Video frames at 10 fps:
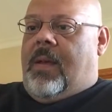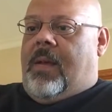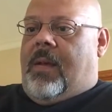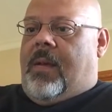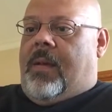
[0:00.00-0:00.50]

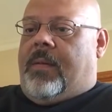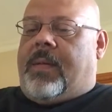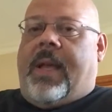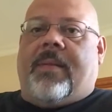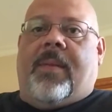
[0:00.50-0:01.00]
It's
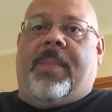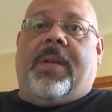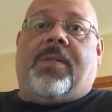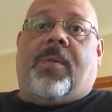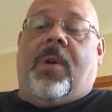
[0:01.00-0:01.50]
got the
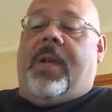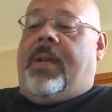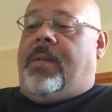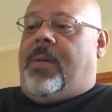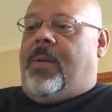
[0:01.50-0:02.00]
big
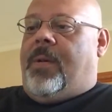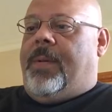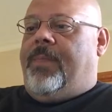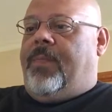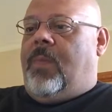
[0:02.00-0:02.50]
screen to
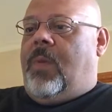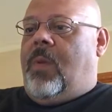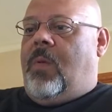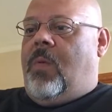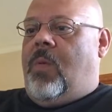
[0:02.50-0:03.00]
it.
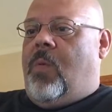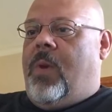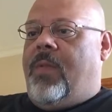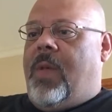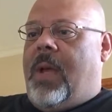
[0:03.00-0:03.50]

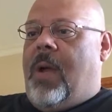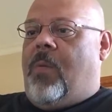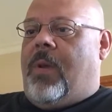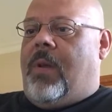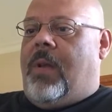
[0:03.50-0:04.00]
One thing I
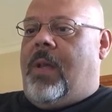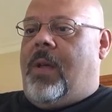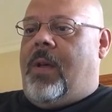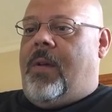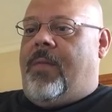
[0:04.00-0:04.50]
would
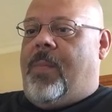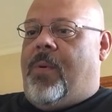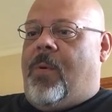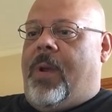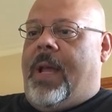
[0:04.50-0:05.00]
love to
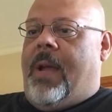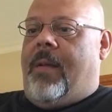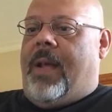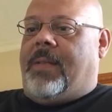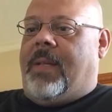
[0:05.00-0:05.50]
point out,
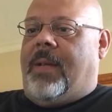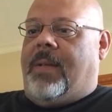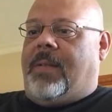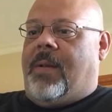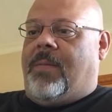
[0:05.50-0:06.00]
and I've seen
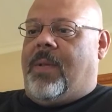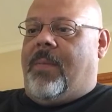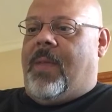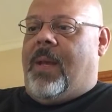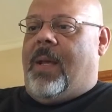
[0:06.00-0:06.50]
this on
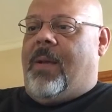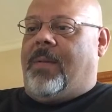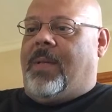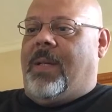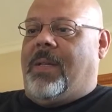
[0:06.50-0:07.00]
something
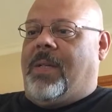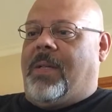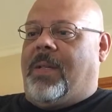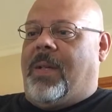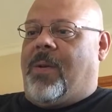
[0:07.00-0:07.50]
else, and
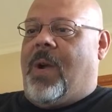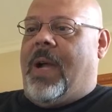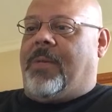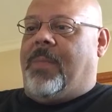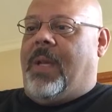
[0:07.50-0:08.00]
it
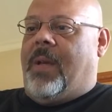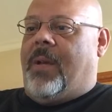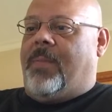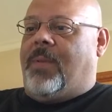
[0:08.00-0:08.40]
cracks me up.